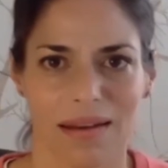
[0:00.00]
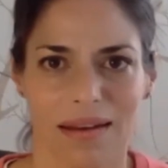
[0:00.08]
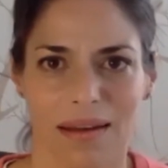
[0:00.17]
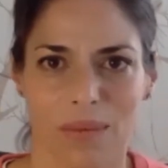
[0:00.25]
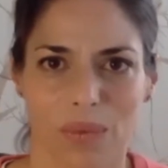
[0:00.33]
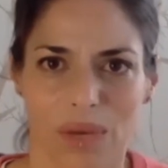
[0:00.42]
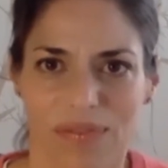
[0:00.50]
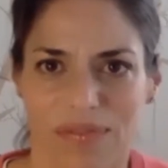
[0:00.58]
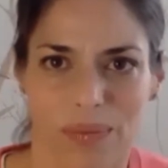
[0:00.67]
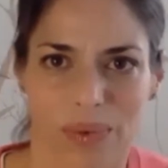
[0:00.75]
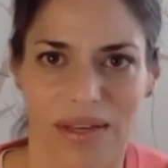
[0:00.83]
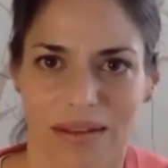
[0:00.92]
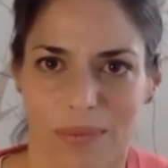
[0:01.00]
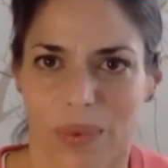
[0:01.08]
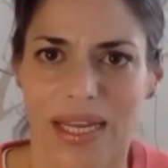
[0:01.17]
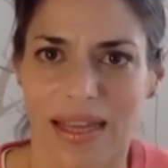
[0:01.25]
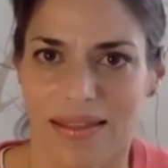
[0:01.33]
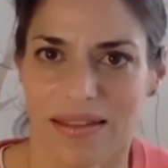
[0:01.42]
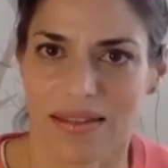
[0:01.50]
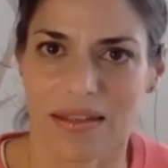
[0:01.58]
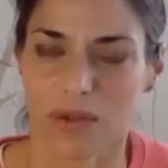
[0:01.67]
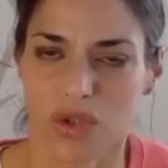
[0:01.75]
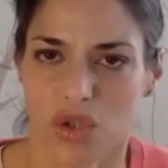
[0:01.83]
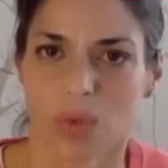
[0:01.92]
we get this
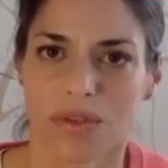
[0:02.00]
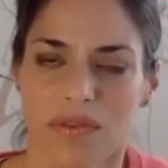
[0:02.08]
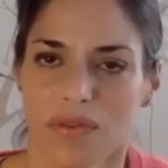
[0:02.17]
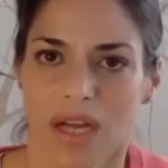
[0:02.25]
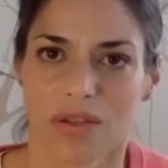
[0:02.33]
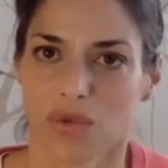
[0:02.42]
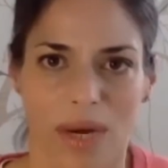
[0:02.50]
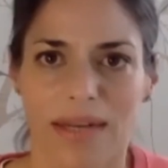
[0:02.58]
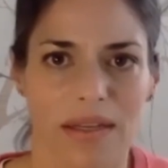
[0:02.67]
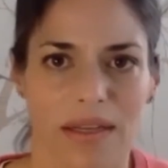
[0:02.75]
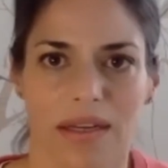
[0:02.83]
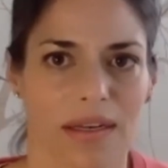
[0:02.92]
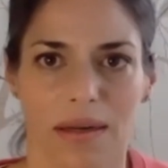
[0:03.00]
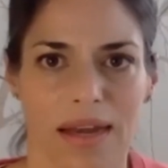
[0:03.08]
little jolt of adrenaline,